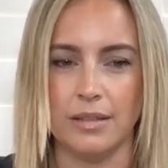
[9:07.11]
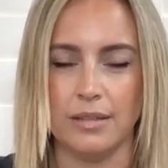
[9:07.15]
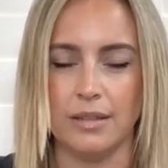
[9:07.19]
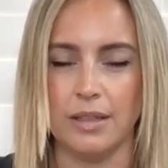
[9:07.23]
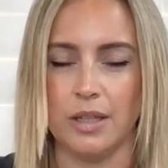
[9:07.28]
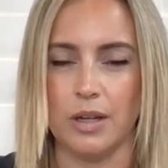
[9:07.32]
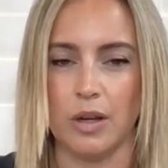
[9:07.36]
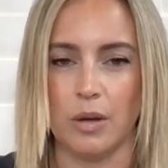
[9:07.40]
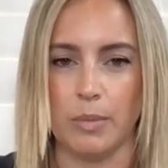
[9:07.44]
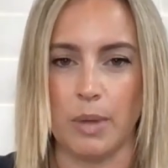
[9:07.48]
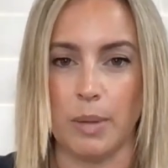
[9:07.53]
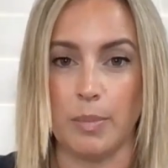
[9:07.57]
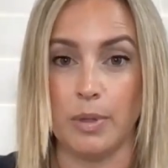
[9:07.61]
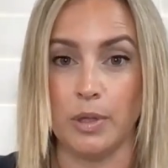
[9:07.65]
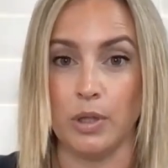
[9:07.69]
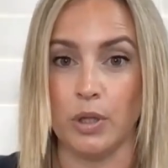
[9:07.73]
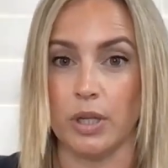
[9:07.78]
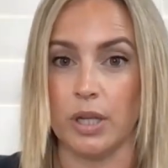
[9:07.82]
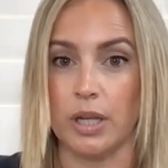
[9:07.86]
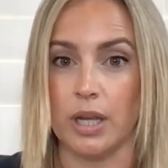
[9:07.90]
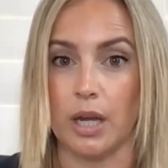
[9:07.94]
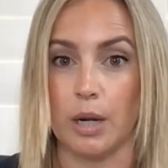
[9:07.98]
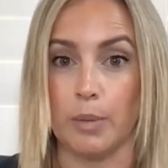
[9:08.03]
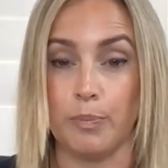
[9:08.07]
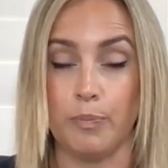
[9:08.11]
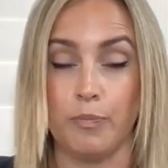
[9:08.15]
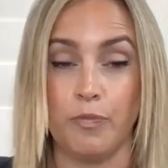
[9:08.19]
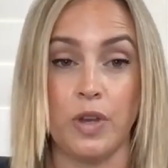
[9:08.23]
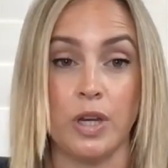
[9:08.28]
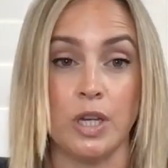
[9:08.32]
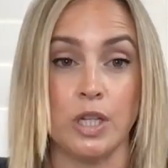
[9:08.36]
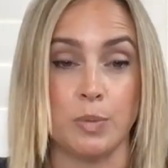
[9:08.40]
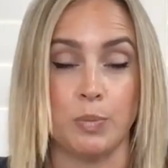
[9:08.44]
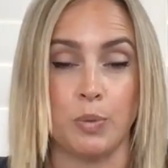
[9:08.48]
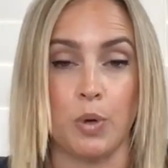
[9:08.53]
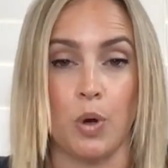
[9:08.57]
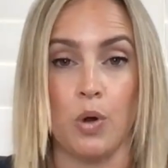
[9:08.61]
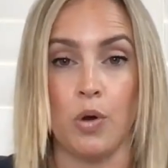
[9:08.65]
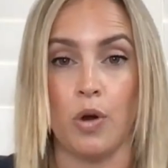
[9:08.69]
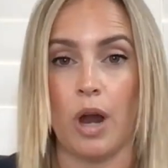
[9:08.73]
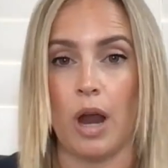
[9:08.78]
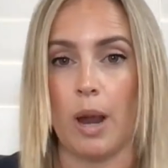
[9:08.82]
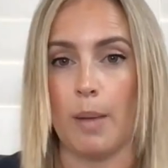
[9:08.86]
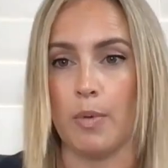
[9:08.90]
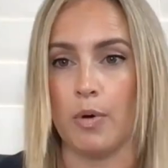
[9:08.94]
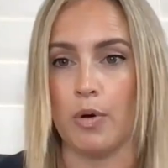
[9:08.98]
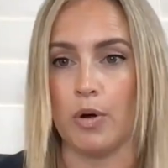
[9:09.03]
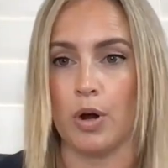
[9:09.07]
maybe looking at a fitness
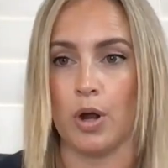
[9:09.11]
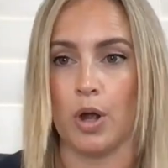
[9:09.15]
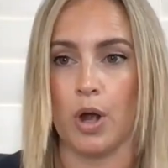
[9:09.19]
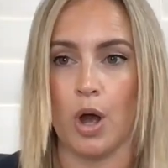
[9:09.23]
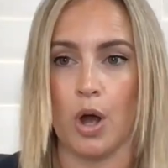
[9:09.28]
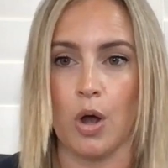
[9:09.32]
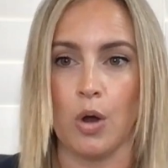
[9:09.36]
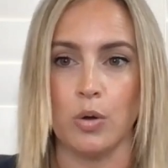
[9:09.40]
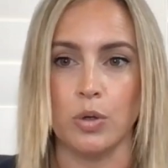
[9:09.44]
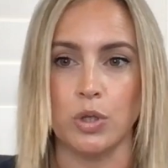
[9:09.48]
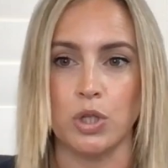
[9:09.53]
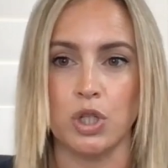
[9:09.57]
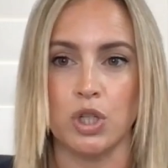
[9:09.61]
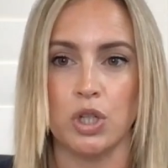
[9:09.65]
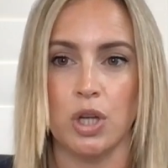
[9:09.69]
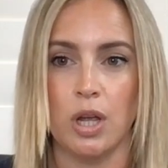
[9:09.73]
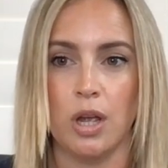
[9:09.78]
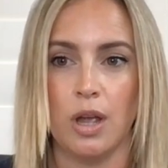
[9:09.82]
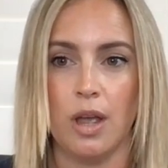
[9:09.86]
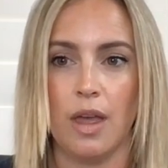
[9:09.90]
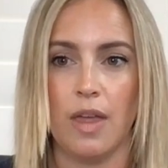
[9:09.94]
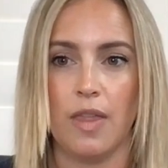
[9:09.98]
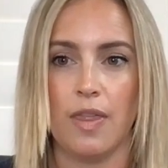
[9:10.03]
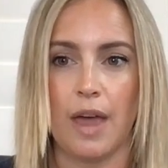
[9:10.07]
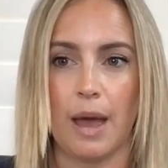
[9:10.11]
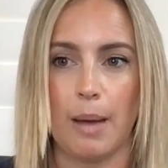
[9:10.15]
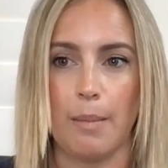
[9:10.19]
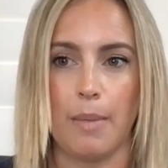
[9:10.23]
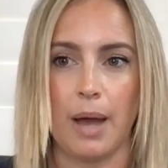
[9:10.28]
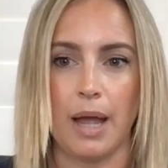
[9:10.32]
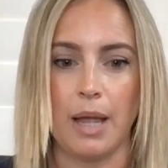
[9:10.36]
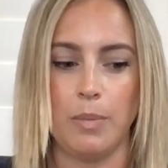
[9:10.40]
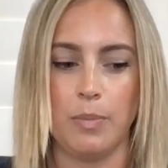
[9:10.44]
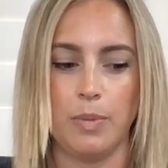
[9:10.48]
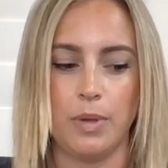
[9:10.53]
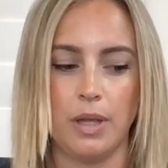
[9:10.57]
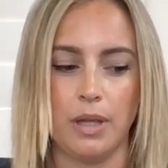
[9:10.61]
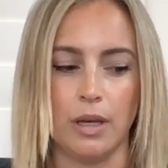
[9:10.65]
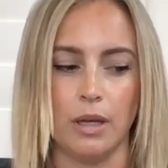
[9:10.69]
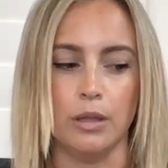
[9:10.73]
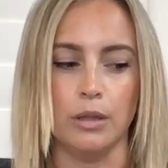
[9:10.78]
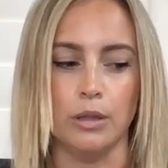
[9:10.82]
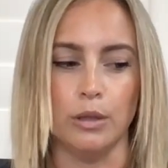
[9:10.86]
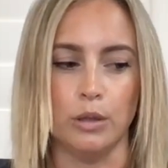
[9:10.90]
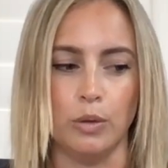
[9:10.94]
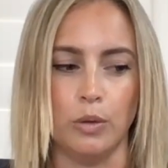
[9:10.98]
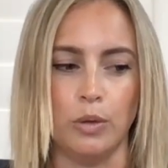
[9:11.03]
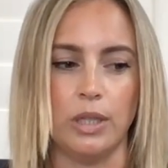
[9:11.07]
program or a coach that might be
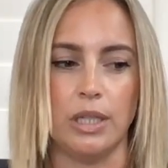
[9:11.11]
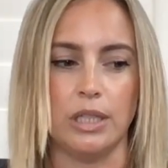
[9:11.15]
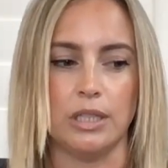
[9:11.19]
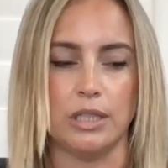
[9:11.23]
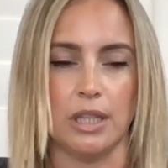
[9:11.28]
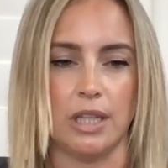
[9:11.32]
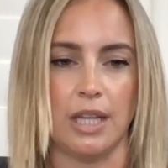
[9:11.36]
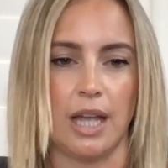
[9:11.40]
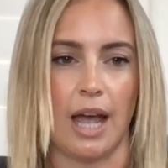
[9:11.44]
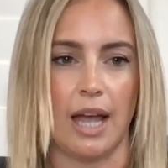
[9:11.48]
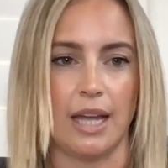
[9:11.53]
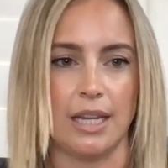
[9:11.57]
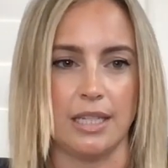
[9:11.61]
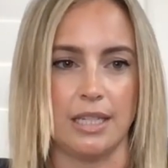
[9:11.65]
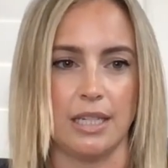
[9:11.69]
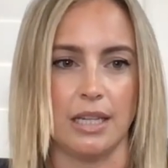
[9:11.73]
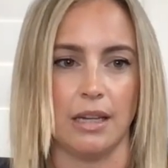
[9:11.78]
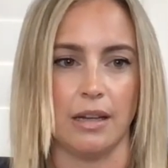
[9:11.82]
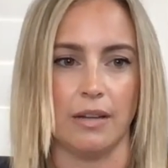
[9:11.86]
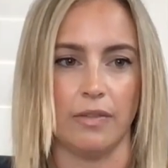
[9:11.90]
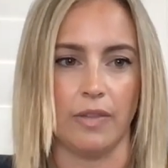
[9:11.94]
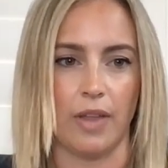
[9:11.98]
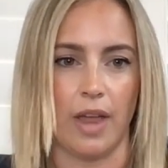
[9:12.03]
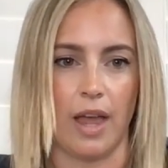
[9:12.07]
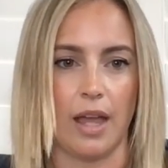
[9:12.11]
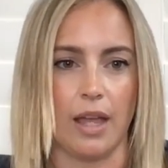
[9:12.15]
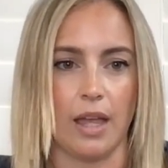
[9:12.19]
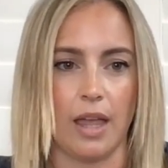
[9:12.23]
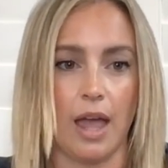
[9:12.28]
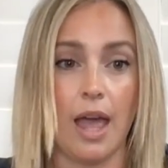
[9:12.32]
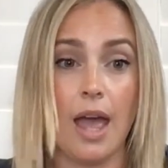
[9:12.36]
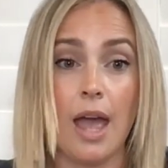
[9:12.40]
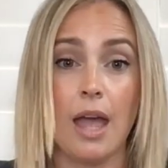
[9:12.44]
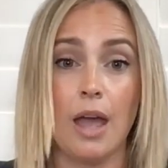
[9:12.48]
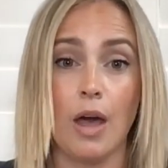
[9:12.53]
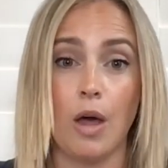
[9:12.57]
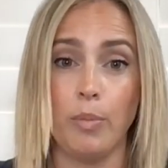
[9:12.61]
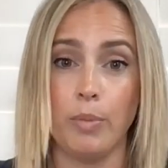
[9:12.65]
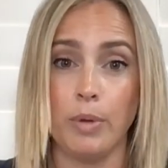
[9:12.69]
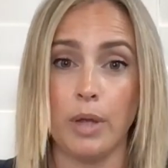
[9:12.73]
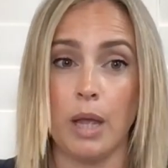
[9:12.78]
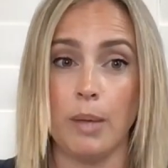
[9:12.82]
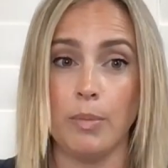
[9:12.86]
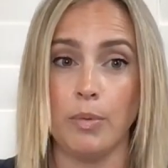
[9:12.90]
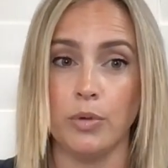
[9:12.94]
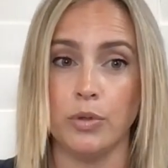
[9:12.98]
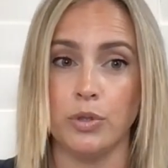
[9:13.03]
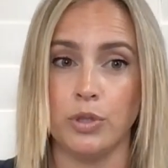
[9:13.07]
alluding to the idea of like, hey, I'll
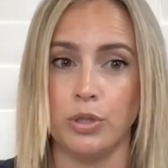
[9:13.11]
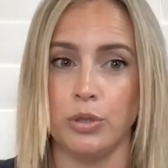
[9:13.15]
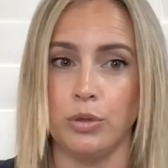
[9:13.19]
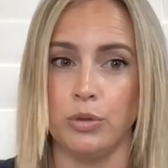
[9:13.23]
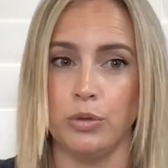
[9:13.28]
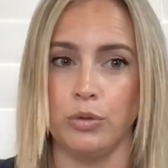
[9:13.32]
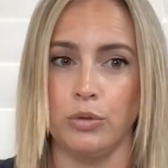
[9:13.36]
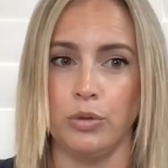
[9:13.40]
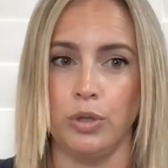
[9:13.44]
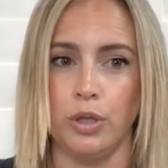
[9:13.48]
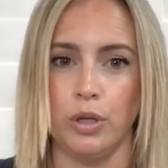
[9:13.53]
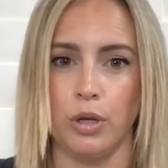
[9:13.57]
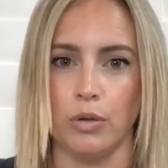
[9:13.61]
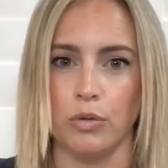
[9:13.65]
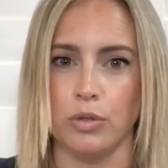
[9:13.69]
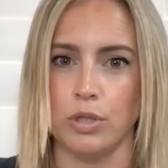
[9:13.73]
be able to,